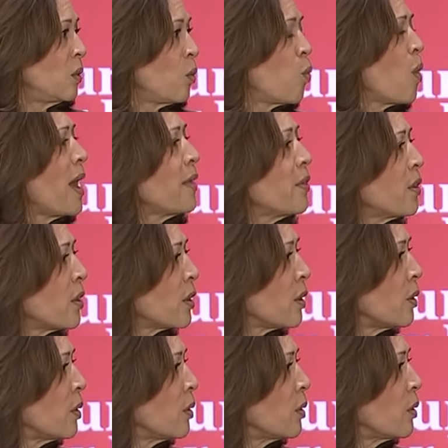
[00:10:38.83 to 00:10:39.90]

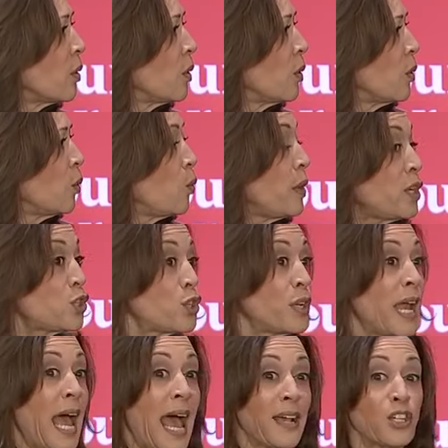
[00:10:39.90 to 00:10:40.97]
Whether we should
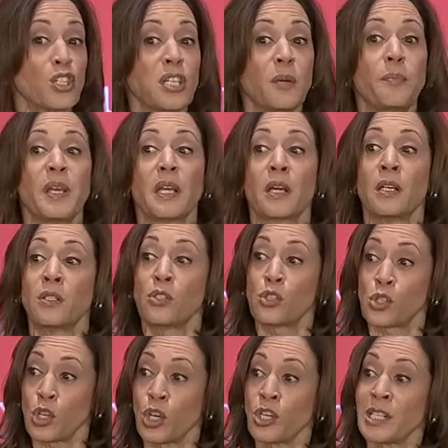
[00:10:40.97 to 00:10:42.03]
actually be
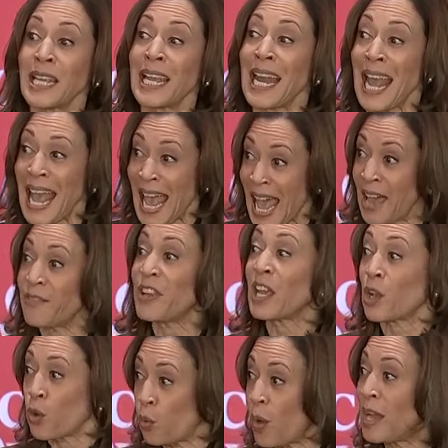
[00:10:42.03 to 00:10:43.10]
concerned and have
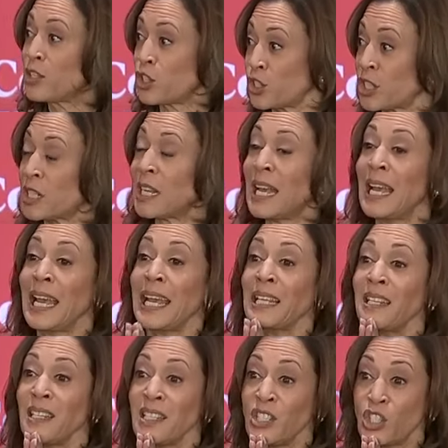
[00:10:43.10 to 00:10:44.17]
a question, a
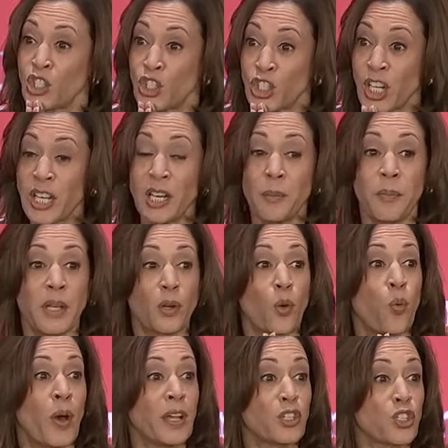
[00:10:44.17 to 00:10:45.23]
legitimate
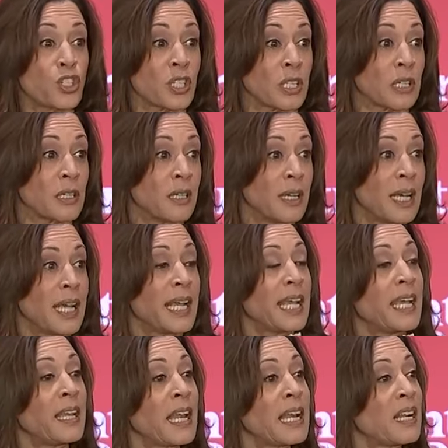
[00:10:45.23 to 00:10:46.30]
question,
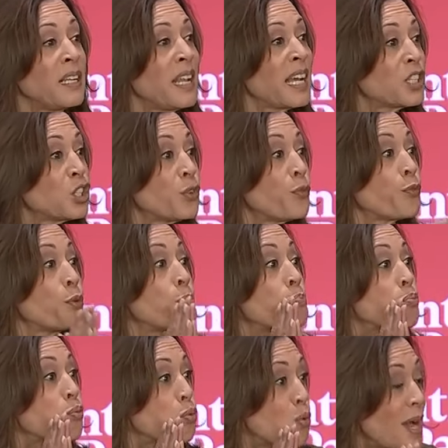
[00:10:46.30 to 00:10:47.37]
in an election for
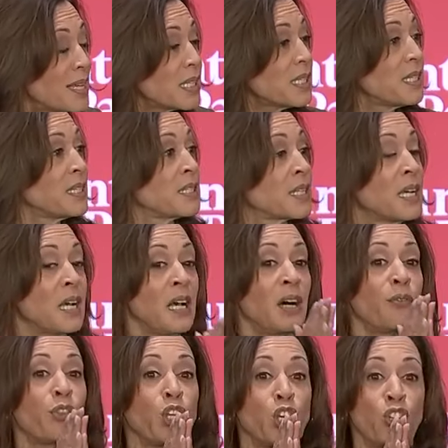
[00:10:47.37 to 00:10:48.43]
President
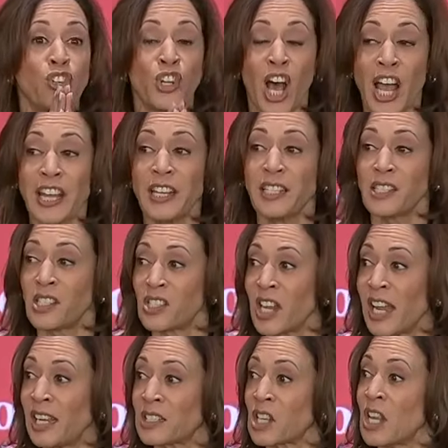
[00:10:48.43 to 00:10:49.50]
of the United
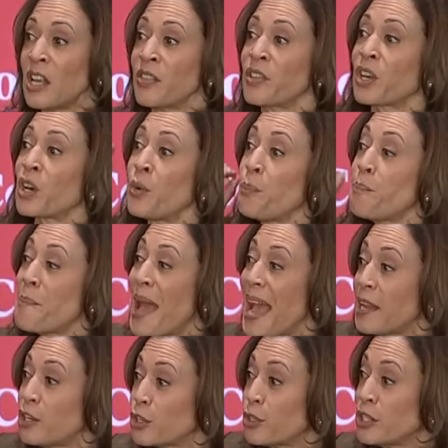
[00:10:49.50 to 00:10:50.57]
States, the
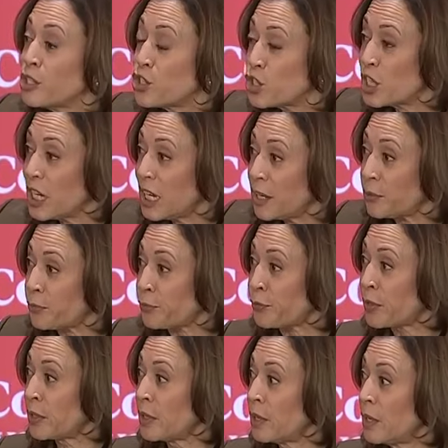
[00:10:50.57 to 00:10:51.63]
Commander-in-Chief,